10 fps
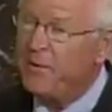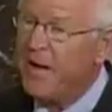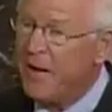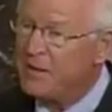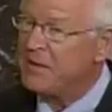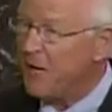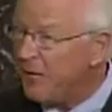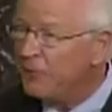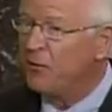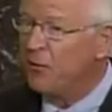tax
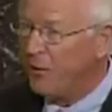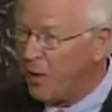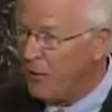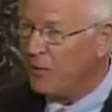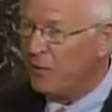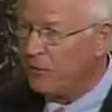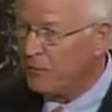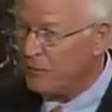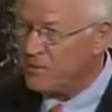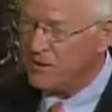after another
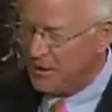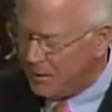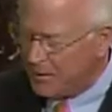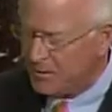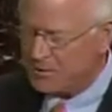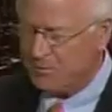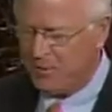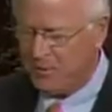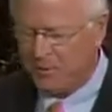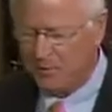that's in this
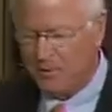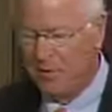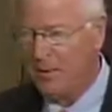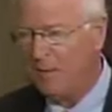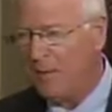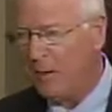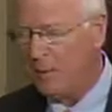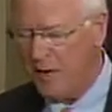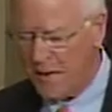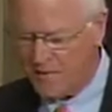bill that
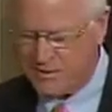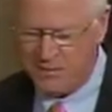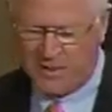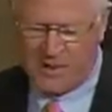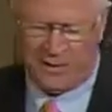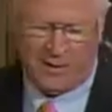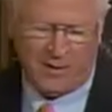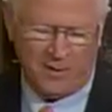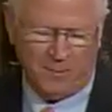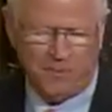applies to
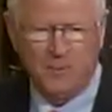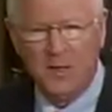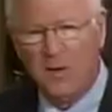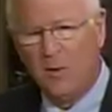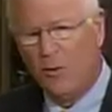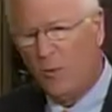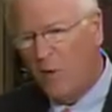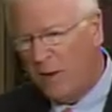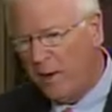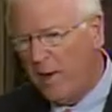Medicare.
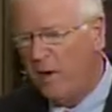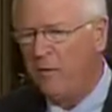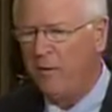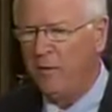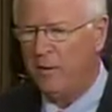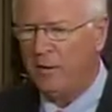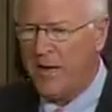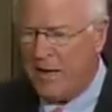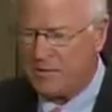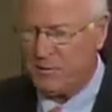One other
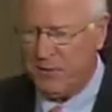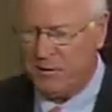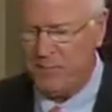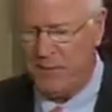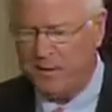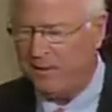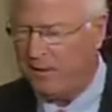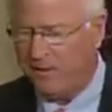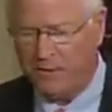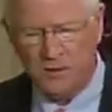aspect of
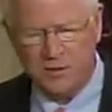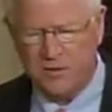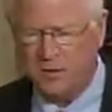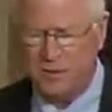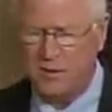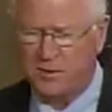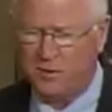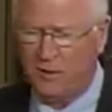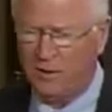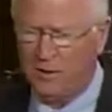Medicare that is such
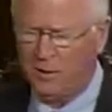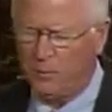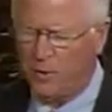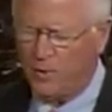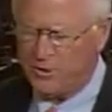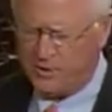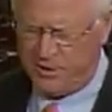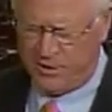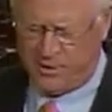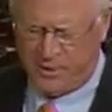critical importance
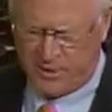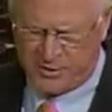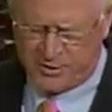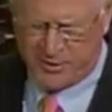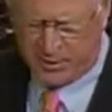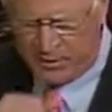here is that